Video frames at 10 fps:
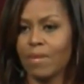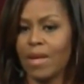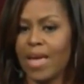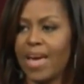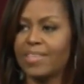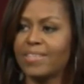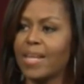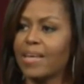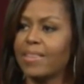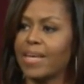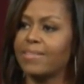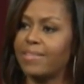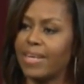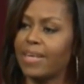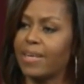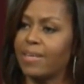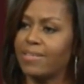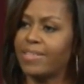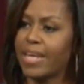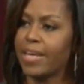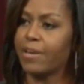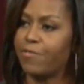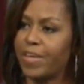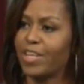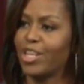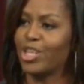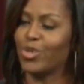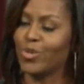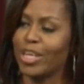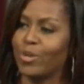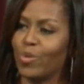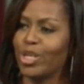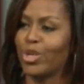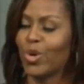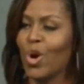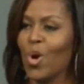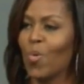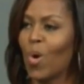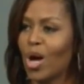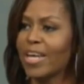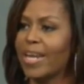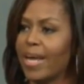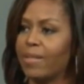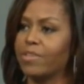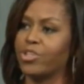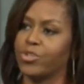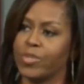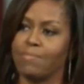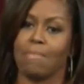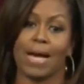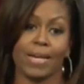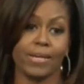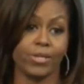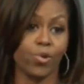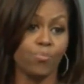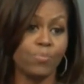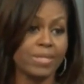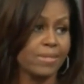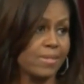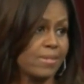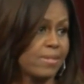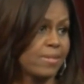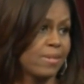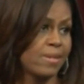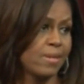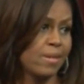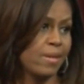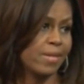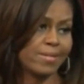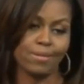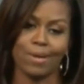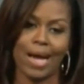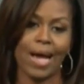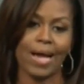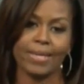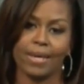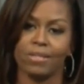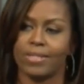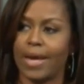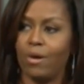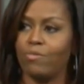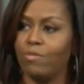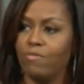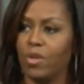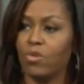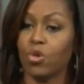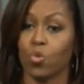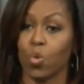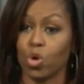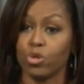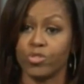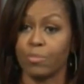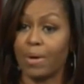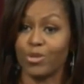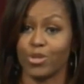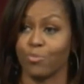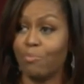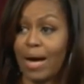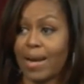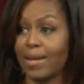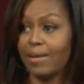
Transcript: It's like that sick, sinking feeling you get when you're walking down the street, minding your own business, and some guy yells out vulgar words about your body.